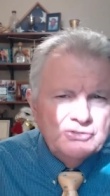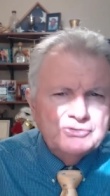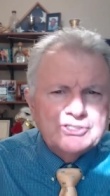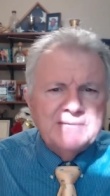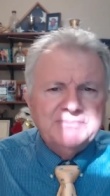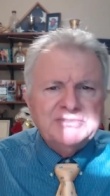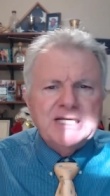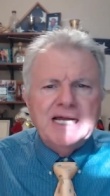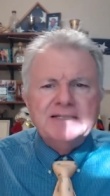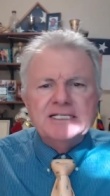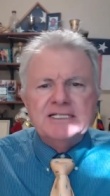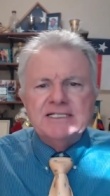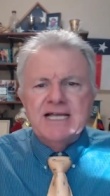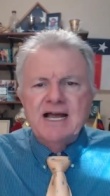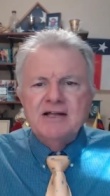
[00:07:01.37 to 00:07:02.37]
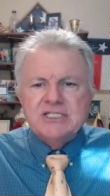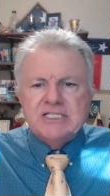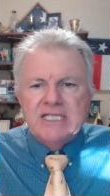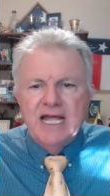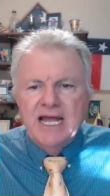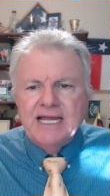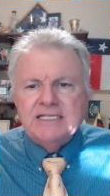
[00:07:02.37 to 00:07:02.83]
sometimes? It sounds
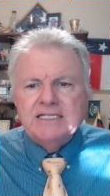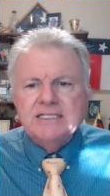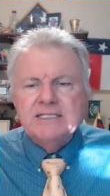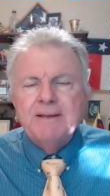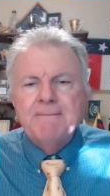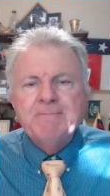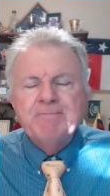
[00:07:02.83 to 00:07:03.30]
nice,